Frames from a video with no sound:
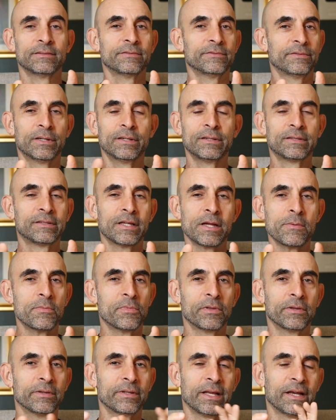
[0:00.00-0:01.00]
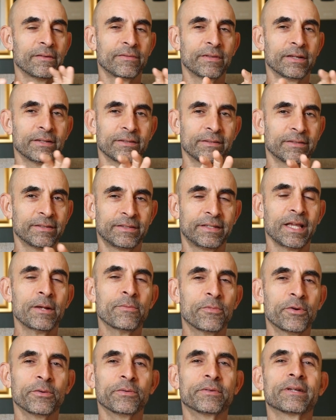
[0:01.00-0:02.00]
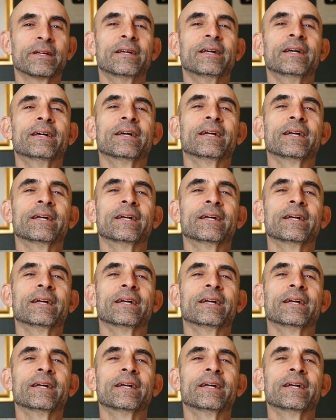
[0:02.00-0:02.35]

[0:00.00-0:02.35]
Very similar. They have the same root.